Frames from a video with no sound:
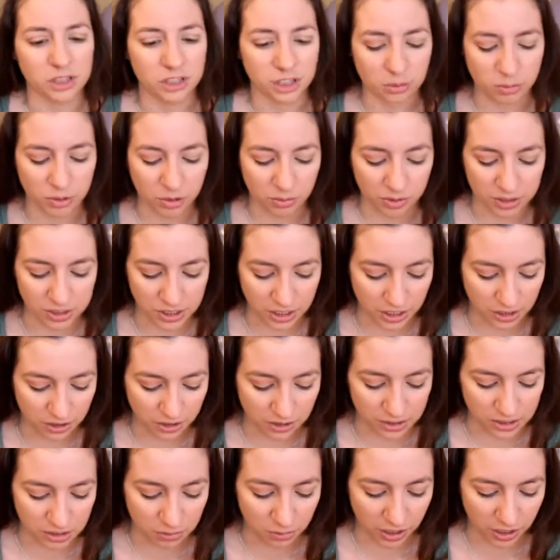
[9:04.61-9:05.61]
a little bit
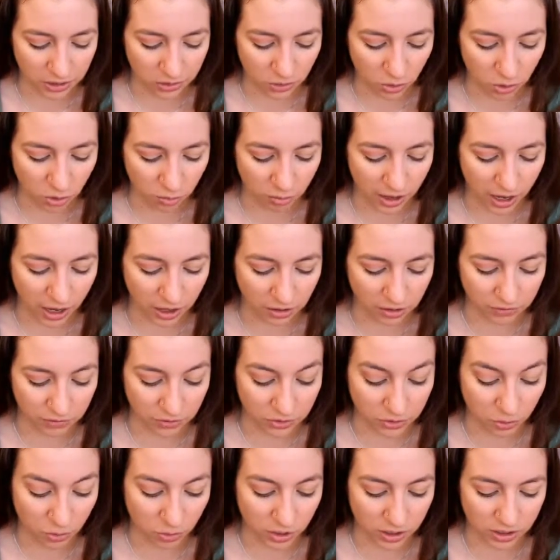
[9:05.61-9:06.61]
ridiculous to buy the whole palette
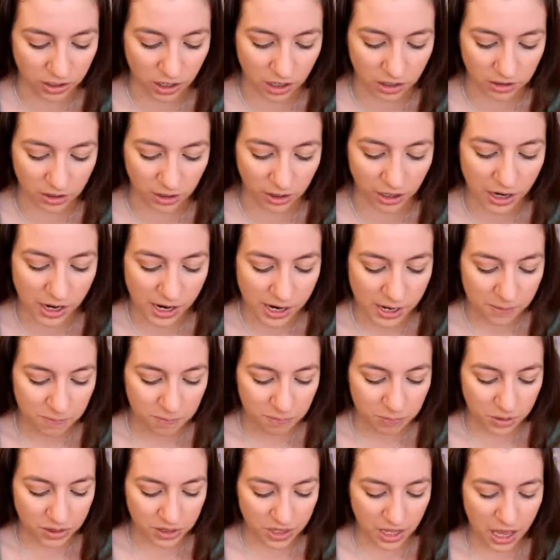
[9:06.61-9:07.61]
for the one color.
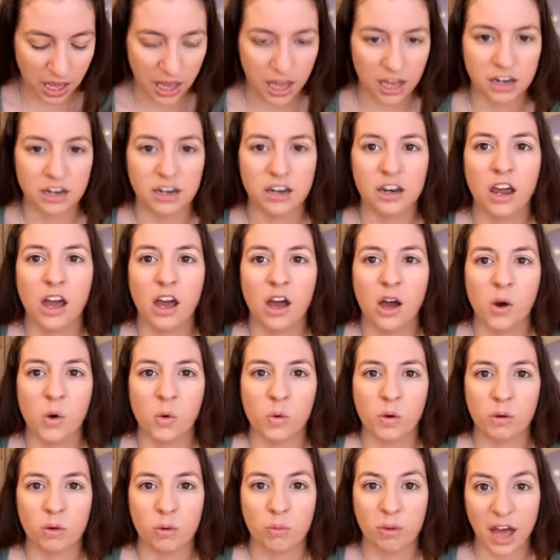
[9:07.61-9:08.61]
But then
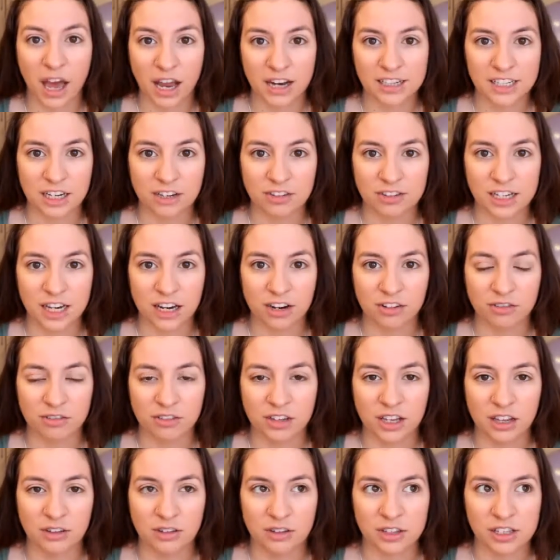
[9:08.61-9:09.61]
we were back
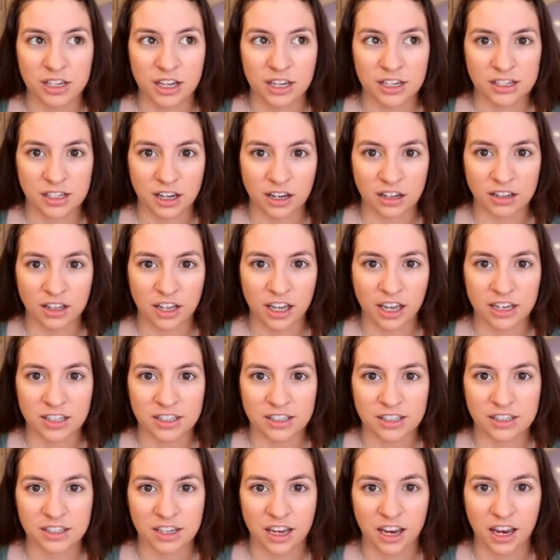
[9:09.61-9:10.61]
downtown in
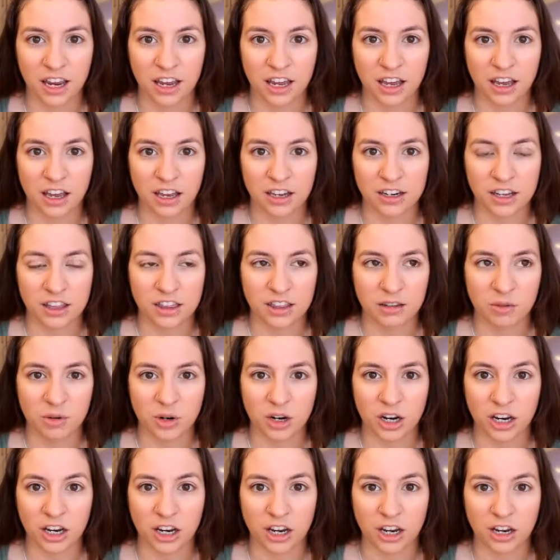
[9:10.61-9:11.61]
Douglas, and I think we
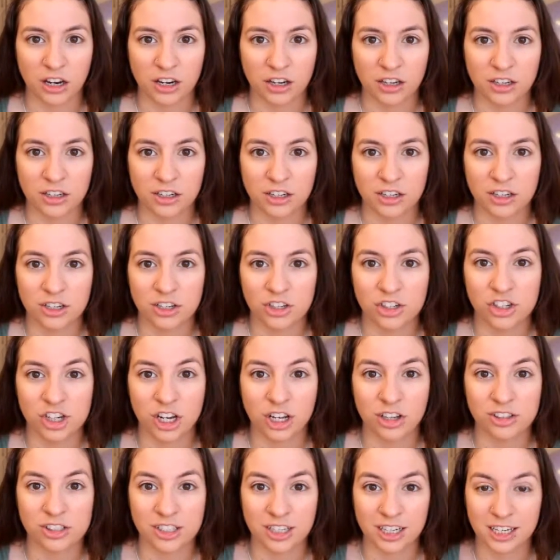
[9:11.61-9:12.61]
were getting
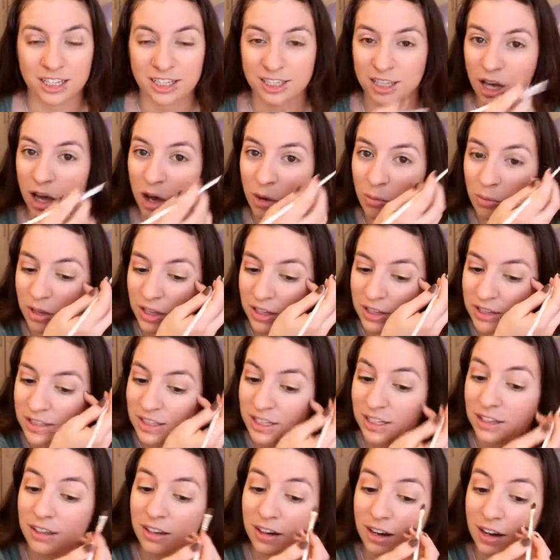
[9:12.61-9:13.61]
Chelsea some
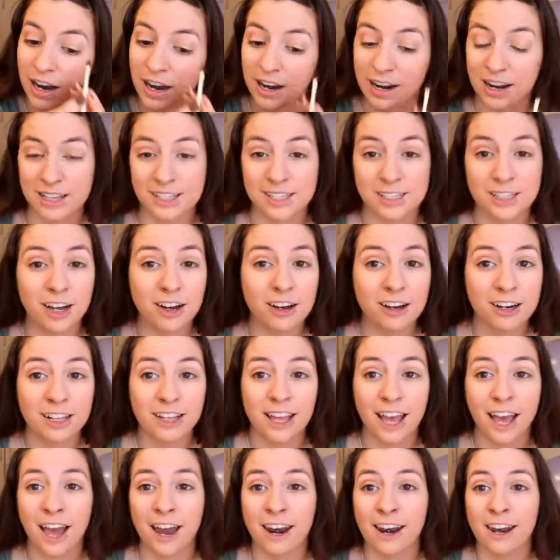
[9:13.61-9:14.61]
concealer, and I saw it
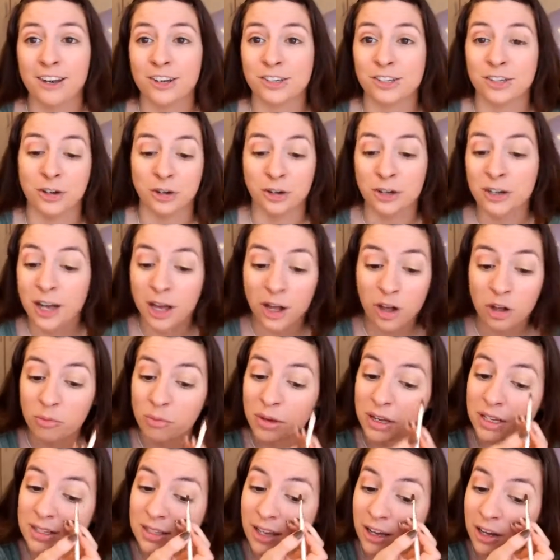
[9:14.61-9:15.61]
again and just couldn't help
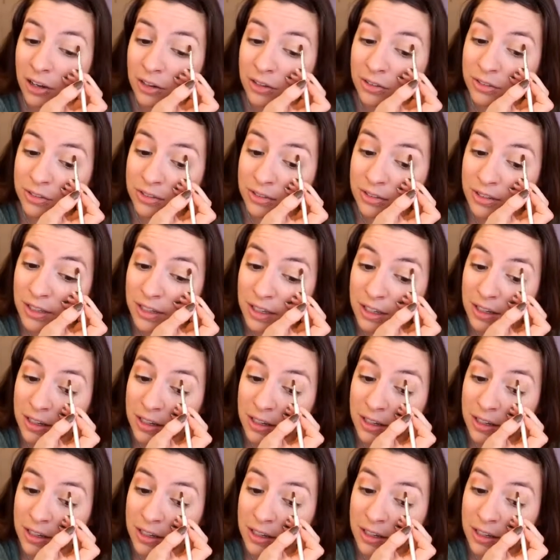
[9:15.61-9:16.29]
myself.